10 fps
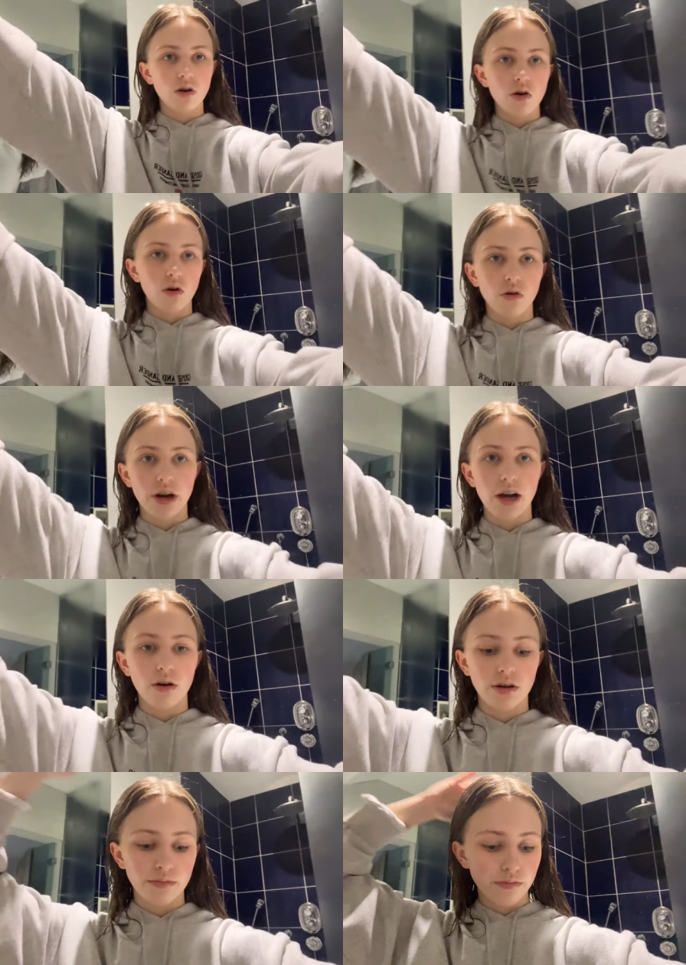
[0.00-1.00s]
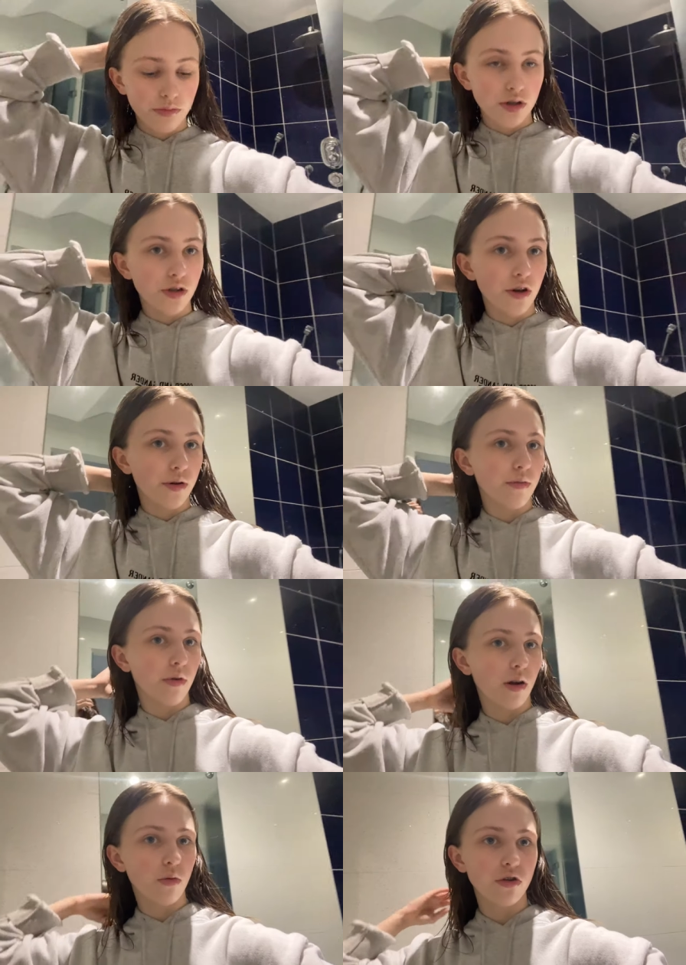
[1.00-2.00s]
or an hour. So
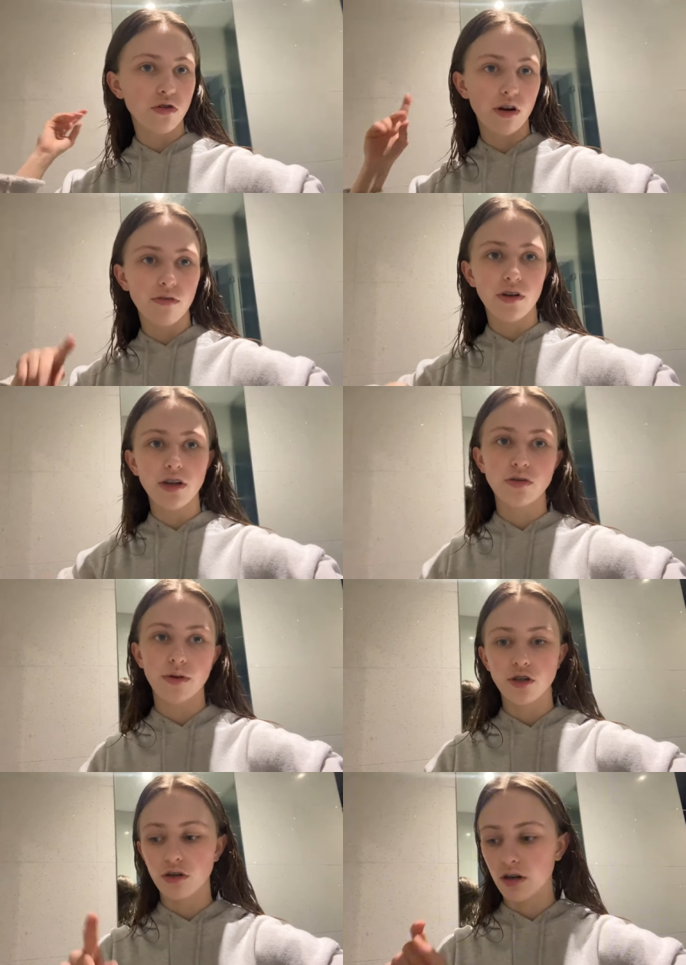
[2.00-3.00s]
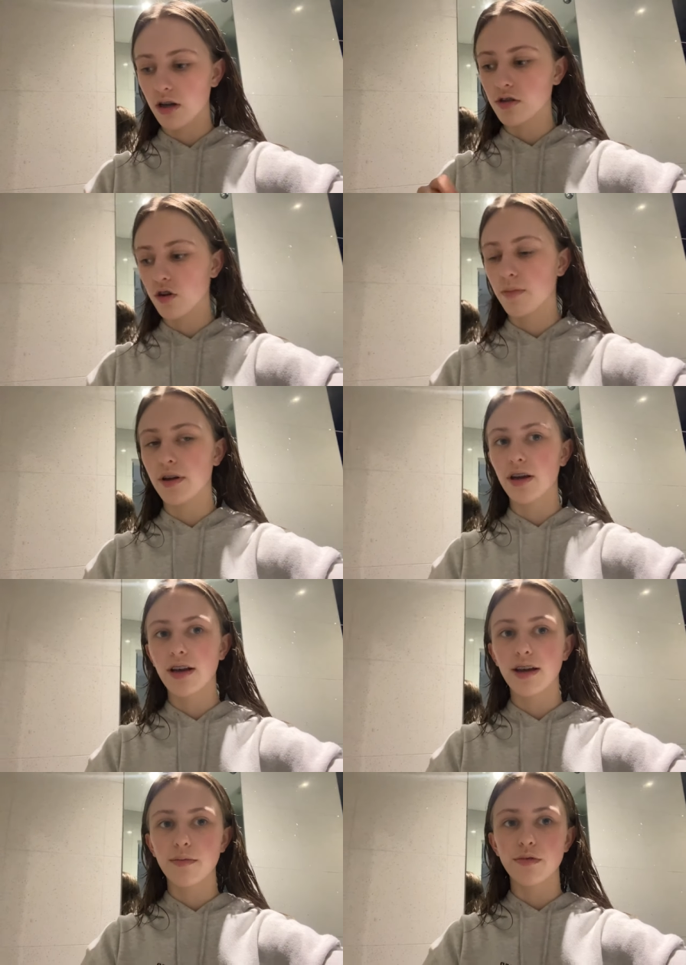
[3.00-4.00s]
I wanna try and finish my top last
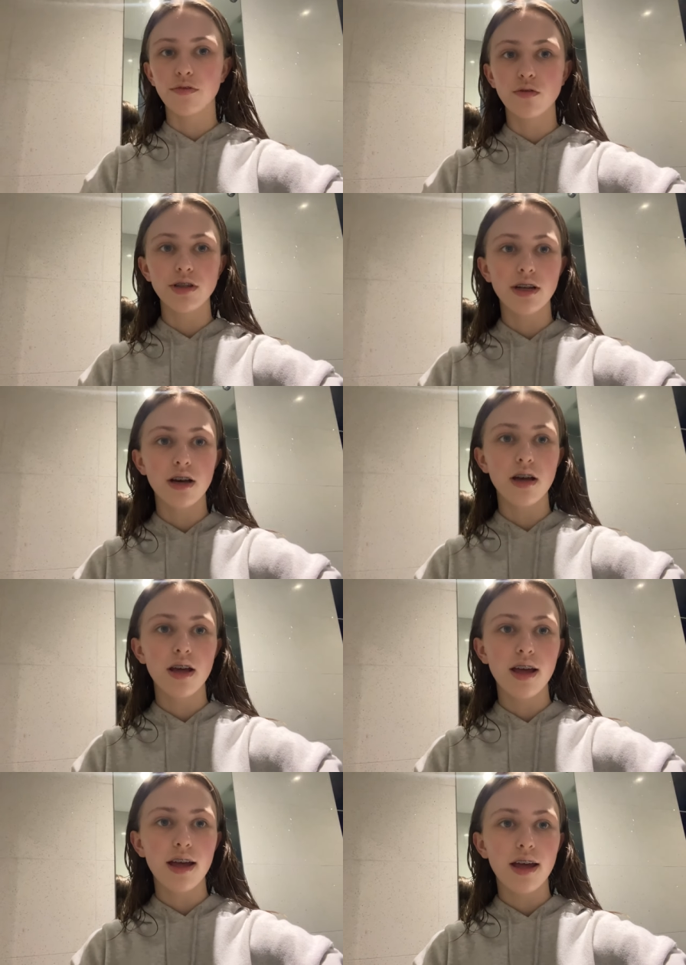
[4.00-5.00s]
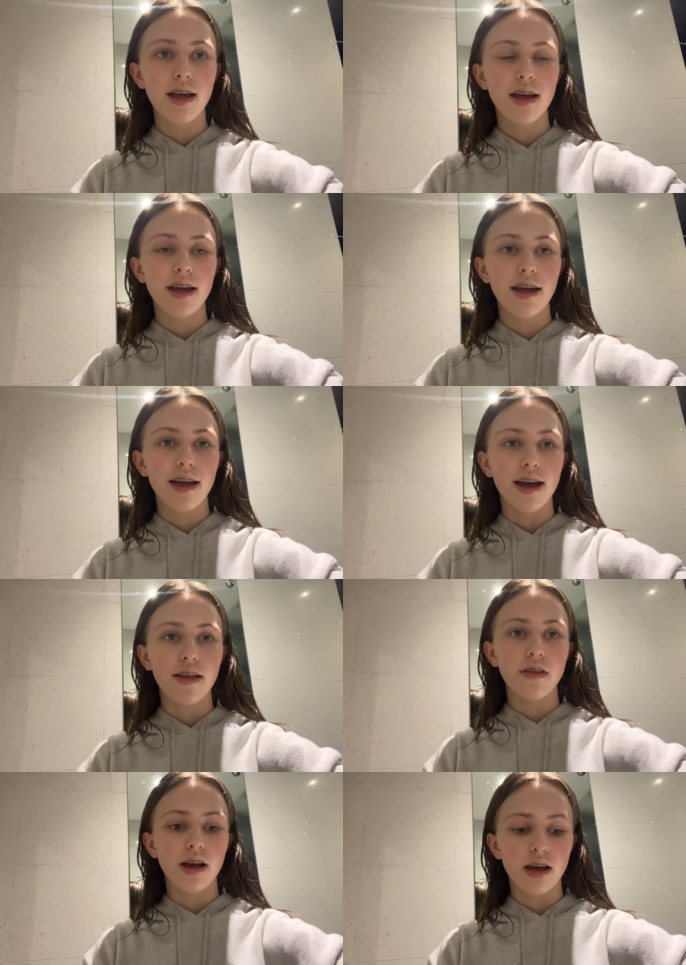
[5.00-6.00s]
topic before dinner.
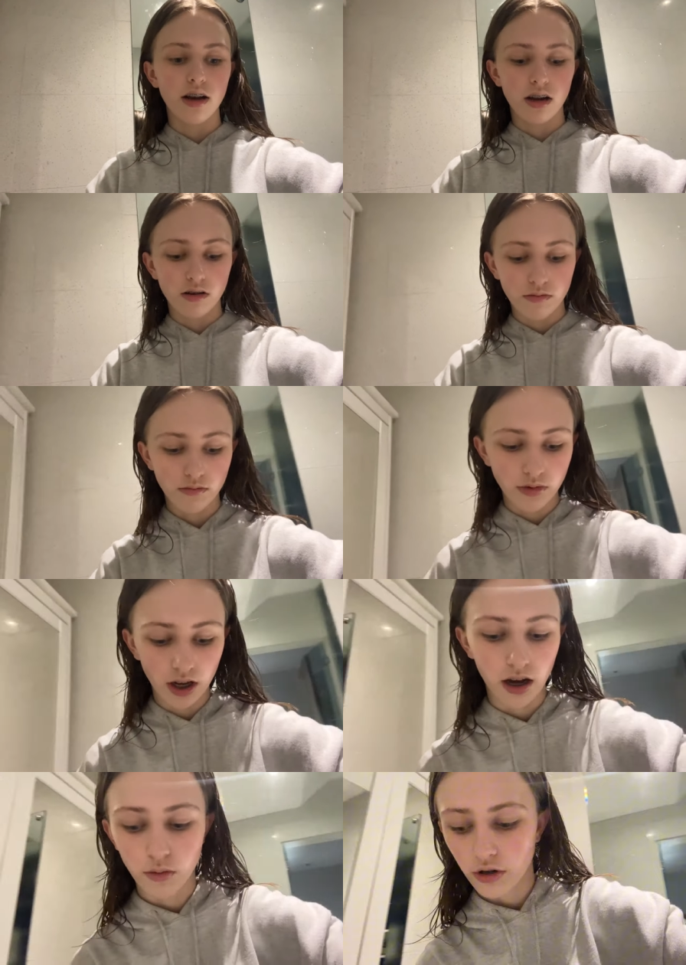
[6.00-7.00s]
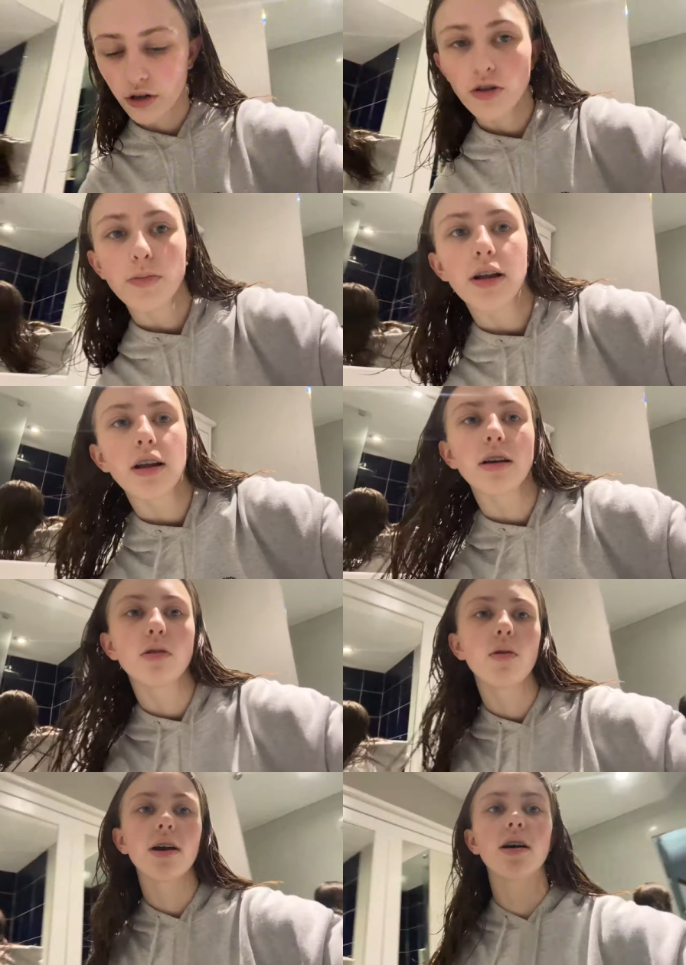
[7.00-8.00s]
And then, yeah, I wanna go to bed like
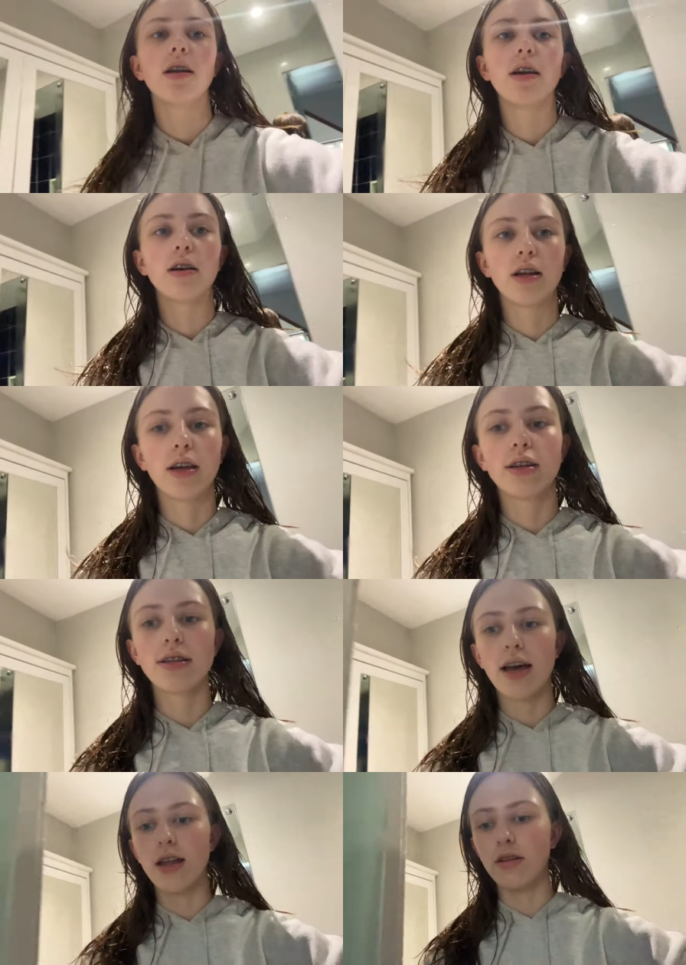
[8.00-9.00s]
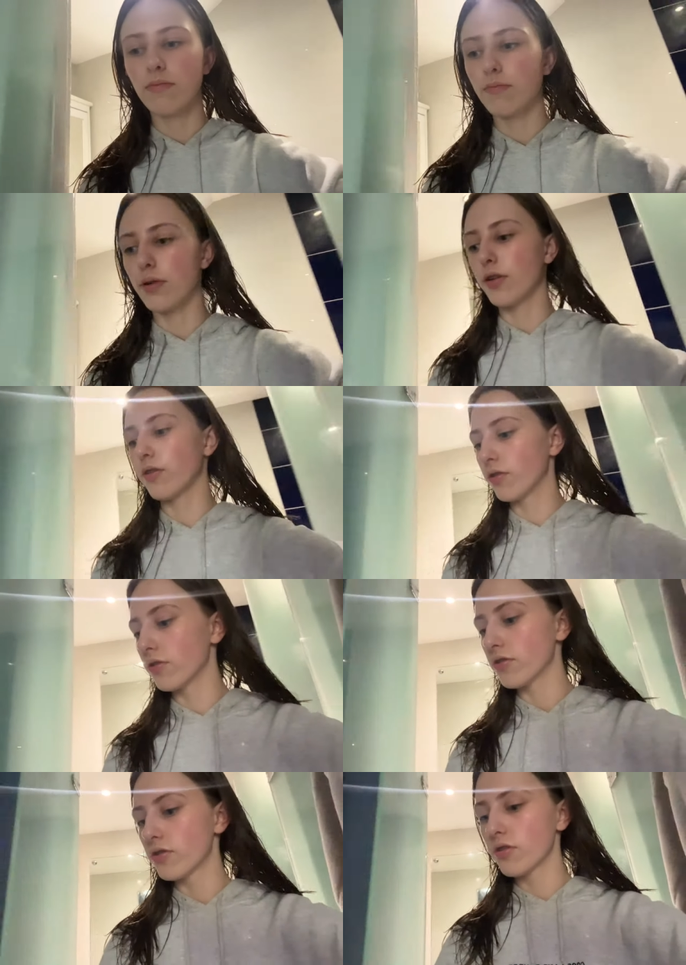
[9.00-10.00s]
quite early at like 10
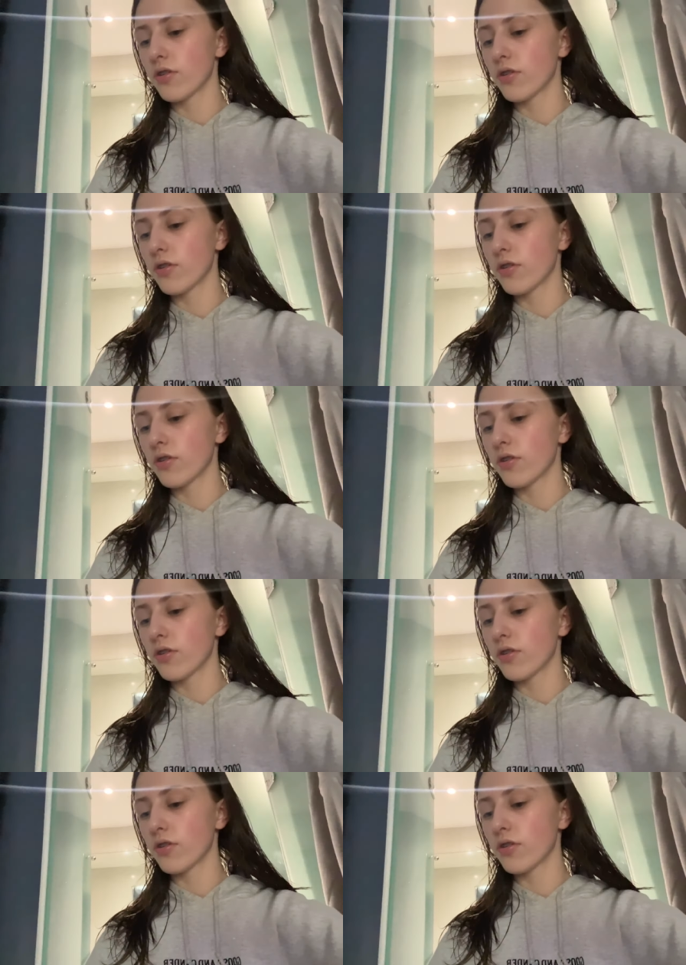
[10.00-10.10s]
because